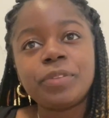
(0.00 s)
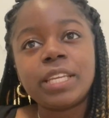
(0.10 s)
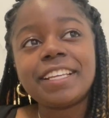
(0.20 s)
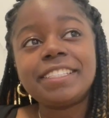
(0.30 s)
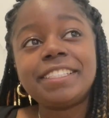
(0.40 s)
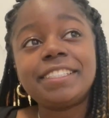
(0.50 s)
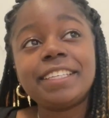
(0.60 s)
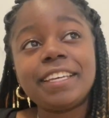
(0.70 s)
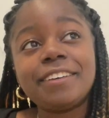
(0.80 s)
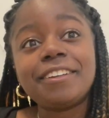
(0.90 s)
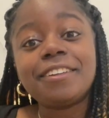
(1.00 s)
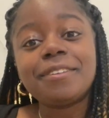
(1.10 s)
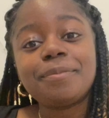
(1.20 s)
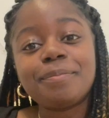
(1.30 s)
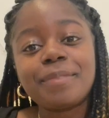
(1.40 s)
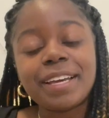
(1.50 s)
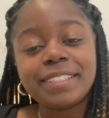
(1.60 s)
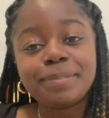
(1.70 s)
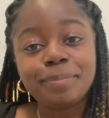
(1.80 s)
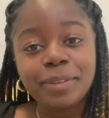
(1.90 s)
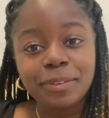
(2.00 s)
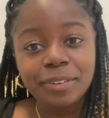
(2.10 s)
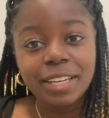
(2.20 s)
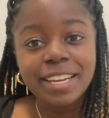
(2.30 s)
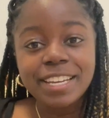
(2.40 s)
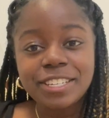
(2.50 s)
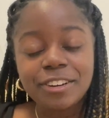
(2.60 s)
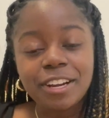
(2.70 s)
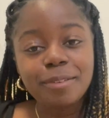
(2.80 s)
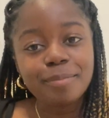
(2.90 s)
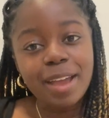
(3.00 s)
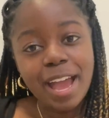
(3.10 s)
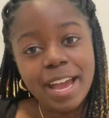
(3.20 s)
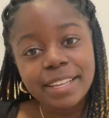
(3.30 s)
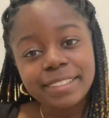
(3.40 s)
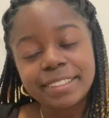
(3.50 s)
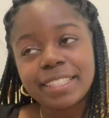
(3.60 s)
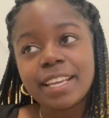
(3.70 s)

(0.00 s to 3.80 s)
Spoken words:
conceal my beauty during Mass